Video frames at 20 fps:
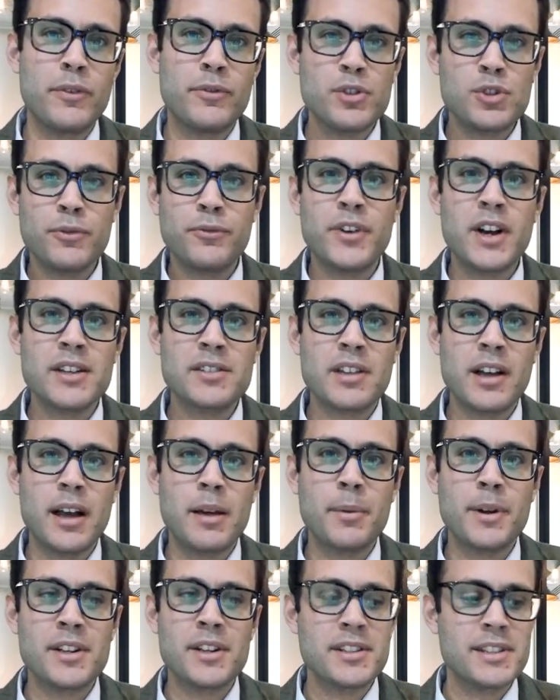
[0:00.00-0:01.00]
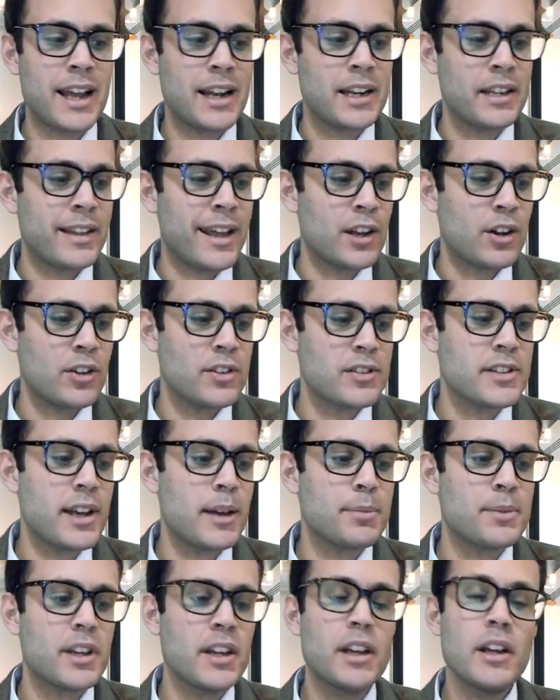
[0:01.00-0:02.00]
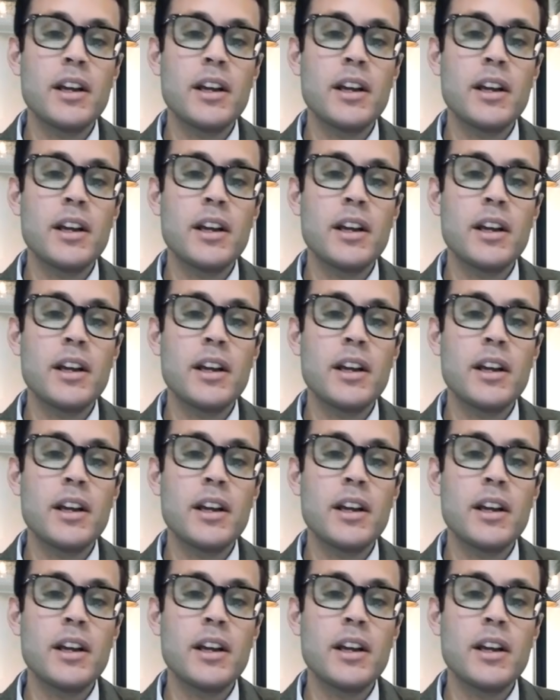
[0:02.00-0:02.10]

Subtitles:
if it's your first time understanding that concept.